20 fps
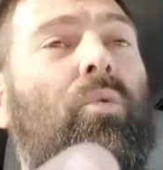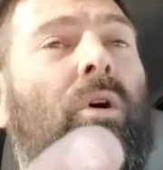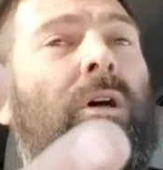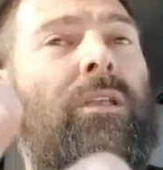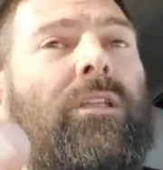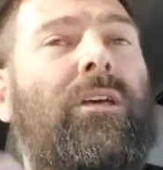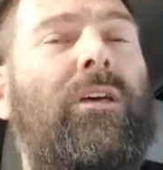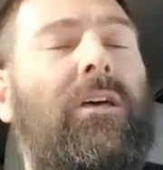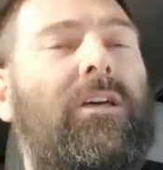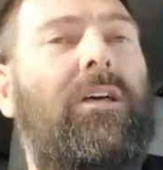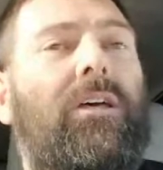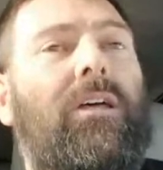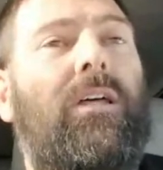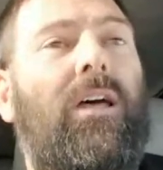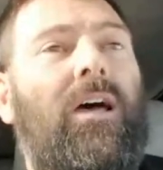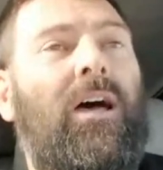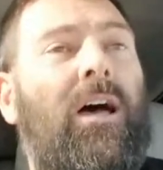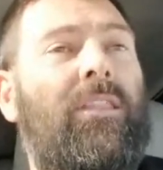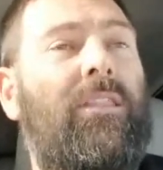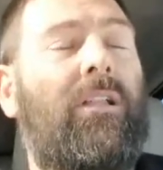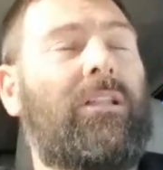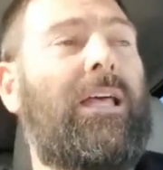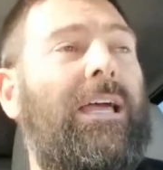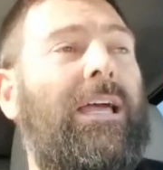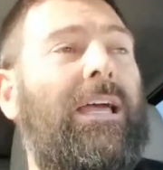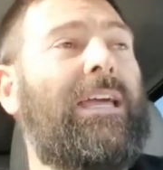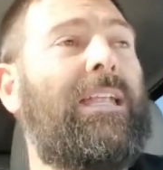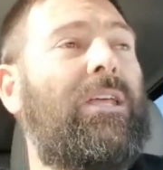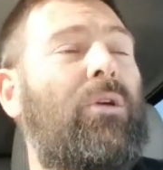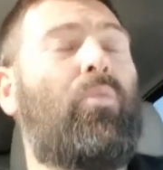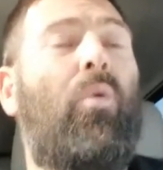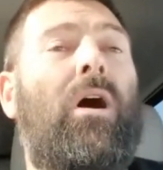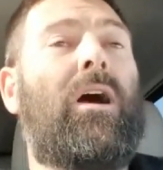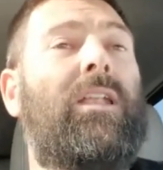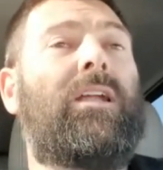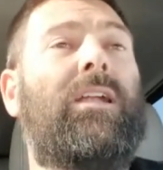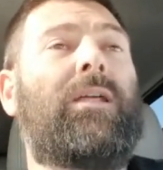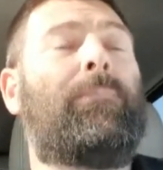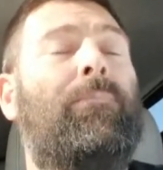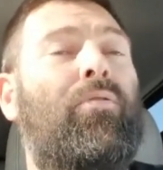The last one,
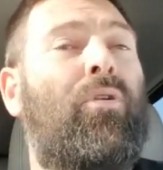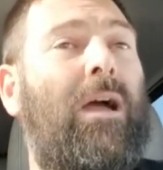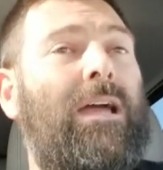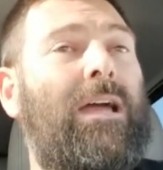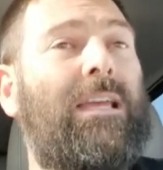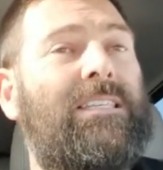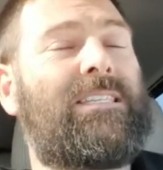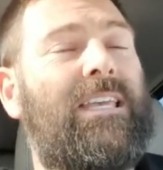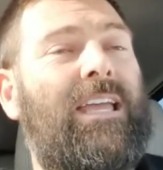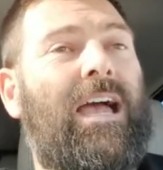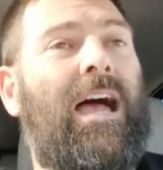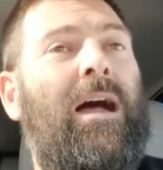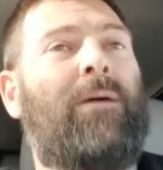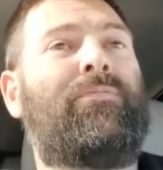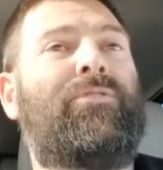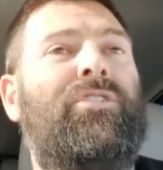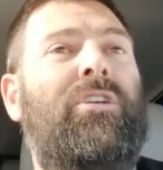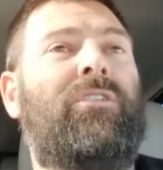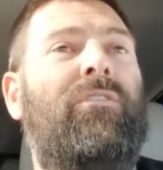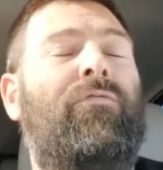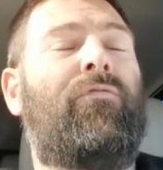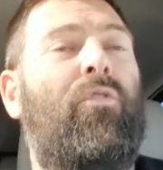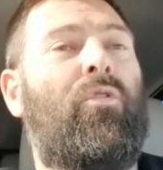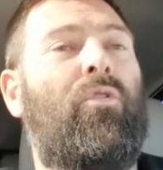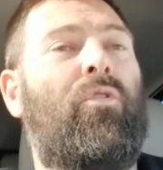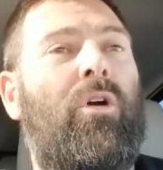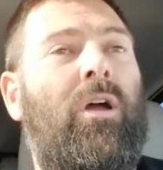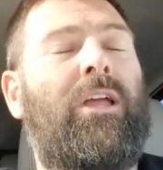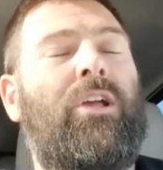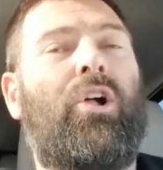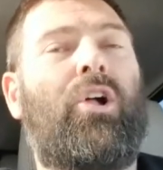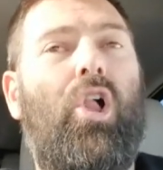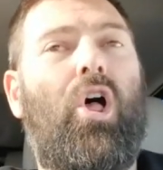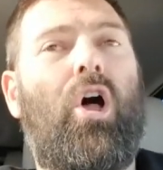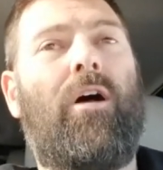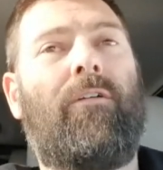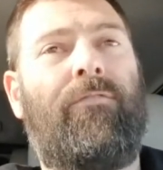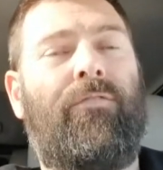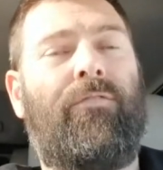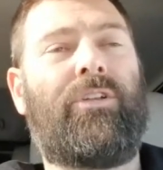the lady wanted a pricing option
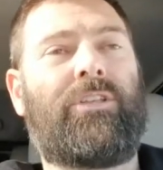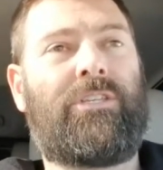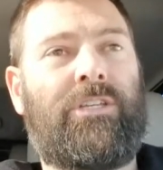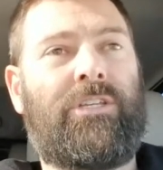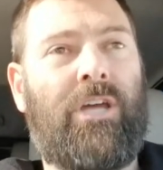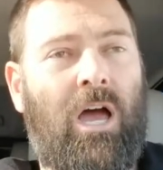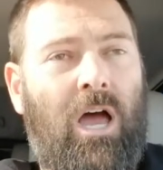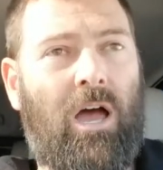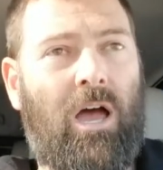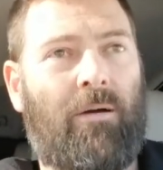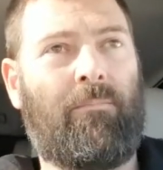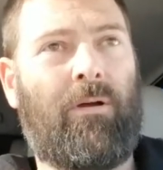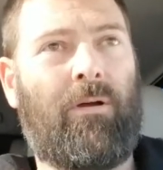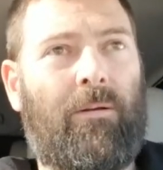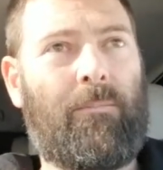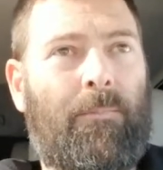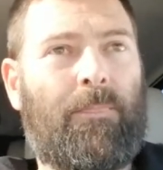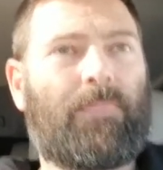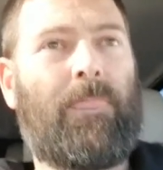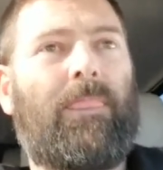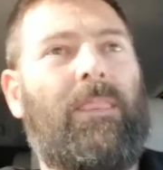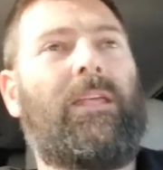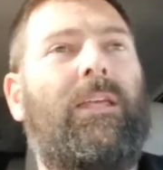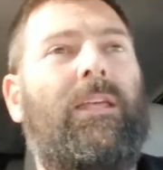for a clawfoot tub,